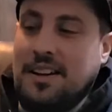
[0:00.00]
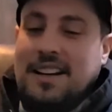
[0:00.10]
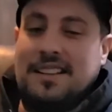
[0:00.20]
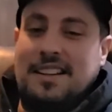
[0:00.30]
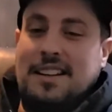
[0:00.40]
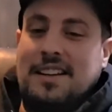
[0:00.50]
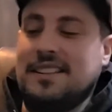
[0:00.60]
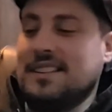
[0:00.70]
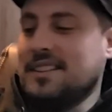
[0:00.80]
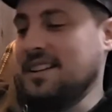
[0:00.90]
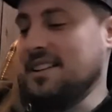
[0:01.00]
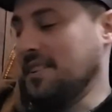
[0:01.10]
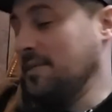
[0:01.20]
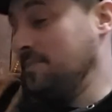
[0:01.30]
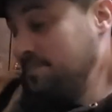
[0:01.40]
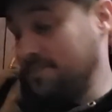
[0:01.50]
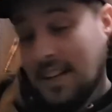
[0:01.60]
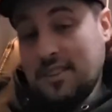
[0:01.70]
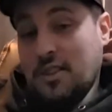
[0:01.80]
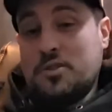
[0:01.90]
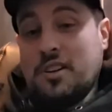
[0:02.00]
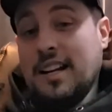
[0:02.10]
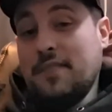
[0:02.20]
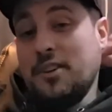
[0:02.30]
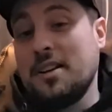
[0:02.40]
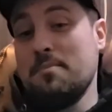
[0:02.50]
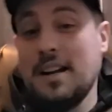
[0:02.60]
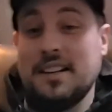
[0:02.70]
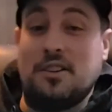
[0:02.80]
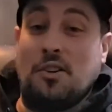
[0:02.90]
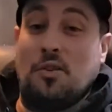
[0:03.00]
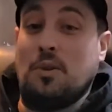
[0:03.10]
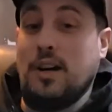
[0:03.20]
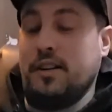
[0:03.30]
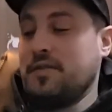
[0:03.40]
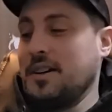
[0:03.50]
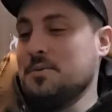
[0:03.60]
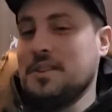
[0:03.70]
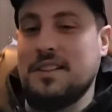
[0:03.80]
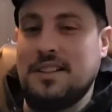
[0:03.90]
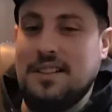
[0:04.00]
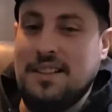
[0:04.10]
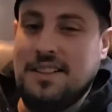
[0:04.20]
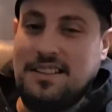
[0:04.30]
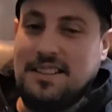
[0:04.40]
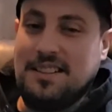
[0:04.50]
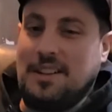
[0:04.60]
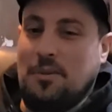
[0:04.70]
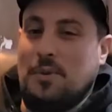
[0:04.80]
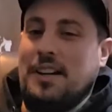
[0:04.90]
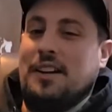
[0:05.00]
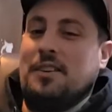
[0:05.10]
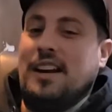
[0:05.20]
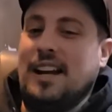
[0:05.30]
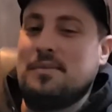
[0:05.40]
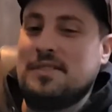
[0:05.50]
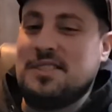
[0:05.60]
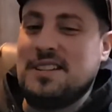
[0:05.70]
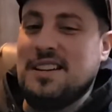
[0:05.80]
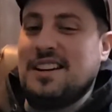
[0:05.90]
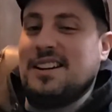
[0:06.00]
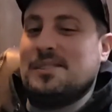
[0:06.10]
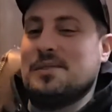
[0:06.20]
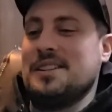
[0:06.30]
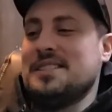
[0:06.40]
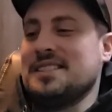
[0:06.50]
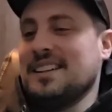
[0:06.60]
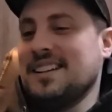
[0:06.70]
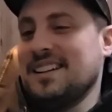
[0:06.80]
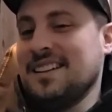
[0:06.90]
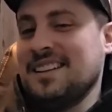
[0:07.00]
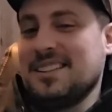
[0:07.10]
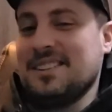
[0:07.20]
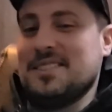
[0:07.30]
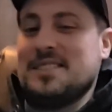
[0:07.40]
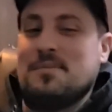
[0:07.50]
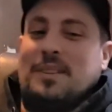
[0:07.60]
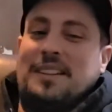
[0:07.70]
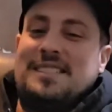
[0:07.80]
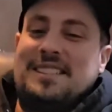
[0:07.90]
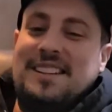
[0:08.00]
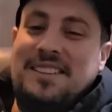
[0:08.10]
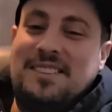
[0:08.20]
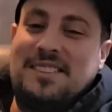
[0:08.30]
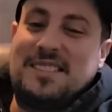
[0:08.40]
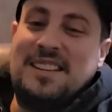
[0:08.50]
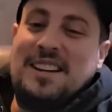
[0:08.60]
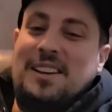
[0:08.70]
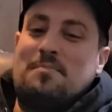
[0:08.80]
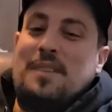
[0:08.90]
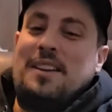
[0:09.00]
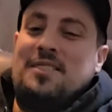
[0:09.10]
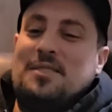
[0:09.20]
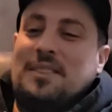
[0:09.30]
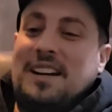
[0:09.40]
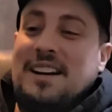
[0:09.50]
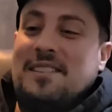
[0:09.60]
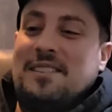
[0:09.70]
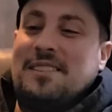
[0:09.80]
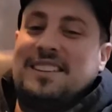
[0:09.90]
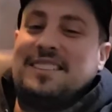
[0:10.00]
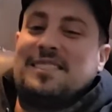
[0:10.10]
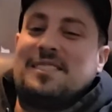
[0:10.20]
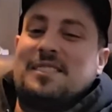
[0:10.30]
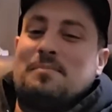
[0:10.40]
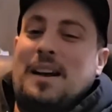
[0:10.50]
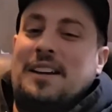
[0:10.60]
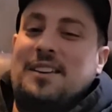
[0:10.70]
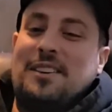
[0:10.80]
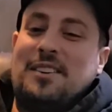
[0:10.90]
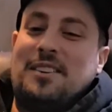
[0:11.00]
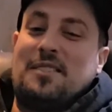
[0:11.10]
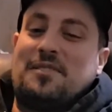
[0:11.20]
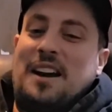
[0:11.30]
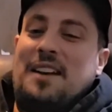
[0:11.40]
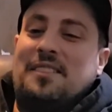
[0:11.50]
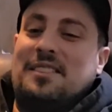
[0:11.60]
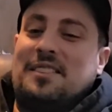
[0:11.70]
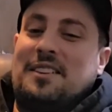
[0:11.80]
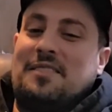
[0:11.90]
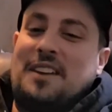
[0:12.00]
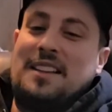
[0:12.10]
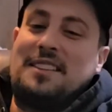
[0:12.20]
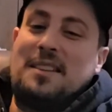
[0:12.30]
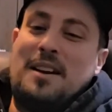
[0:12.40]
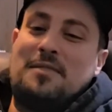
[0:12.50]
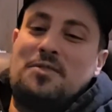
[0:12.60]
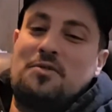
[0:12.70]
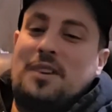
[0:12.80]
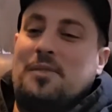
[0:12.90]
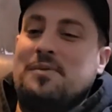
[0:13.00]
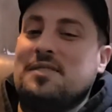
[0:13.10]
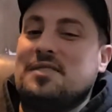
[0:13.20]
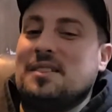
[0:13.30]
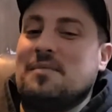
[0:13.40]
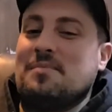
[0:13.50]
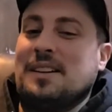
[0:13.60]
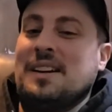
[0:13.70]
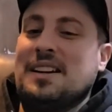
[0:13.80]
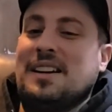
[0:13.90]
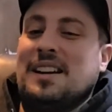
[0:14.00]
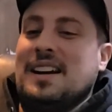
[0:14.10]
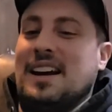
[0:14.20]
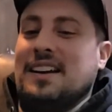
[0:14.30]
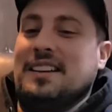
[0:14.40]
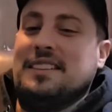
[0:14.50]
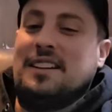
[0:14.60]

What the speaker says: I don't know. They do try to have you committed quite frequently. Or one of your neighbors always calls the police on you because you're being too loud in your backyard, or you're ranting about drones or something. And then